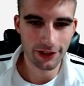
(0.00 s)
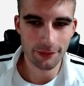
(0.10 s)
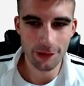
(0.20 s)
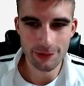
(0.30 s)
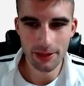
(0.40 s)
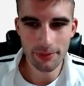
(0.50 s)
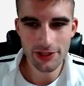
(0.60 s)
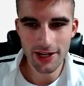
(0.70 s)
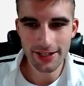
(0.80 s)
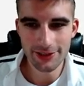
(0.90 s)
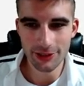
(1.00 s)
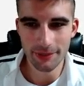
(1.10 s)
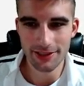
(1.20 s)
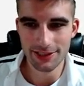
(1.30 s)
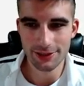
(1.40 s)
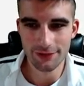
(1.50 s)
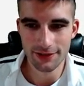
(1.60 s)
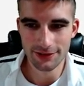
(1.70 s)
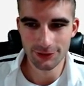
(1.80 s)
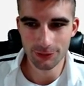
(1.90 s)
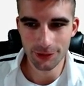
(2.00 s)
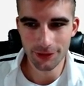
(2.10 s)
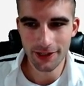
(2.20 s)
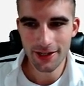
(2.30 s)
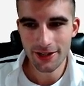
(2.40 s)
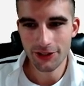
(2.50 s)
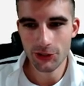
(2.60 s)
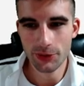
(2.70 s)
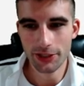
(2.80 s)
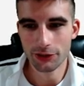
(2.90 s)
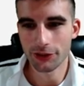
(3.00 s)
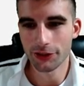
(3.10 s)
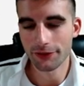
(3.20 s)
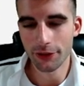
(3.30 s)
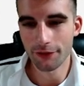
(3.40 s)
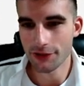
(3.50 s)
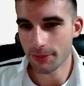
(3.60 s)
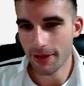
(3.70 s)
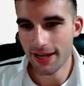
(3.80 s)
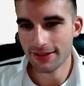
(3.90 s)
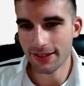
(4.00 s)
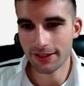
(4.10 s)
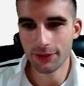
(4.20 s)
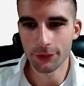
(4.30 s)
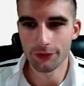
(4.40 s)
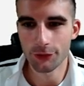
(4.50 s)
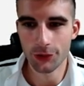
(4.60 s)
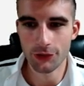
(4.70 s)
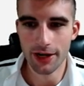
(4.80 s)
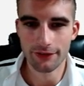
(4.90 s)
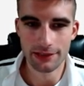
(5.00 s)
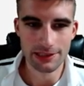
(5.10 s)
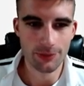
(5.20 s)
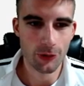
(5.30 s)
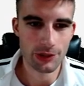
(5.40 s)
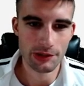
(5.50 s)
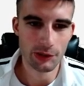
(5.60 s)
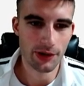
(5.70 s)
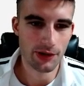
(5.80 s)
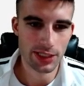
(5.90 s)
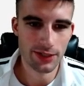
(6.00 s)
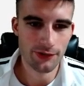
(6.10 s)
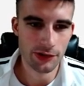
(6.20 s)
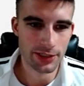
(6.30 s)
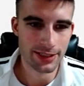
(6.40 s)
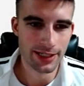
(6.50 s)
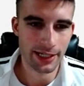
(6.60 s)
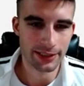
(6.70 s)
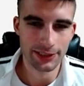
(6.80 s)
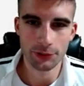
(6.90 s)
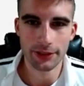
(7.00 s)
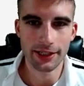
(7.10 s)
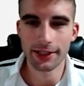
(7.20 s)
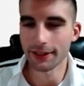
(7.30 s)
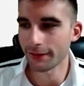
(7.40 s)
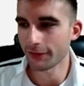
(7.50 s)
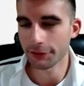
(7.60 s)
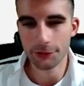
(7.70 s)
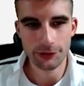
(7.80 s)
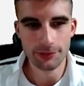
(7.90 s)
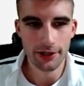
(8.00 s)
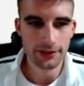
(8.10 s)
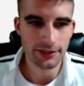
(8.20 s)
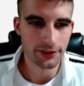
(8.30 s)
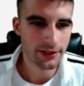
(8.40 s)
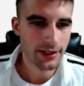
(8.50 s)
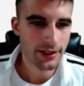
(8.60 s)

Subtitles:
the most part, but the Giants aren't the best defense in the world. They're 23rd DVOA versus the pass, and allowing over 40 DraftKings points behind wide receivers, and he's kind of like the only guy there for the most part, so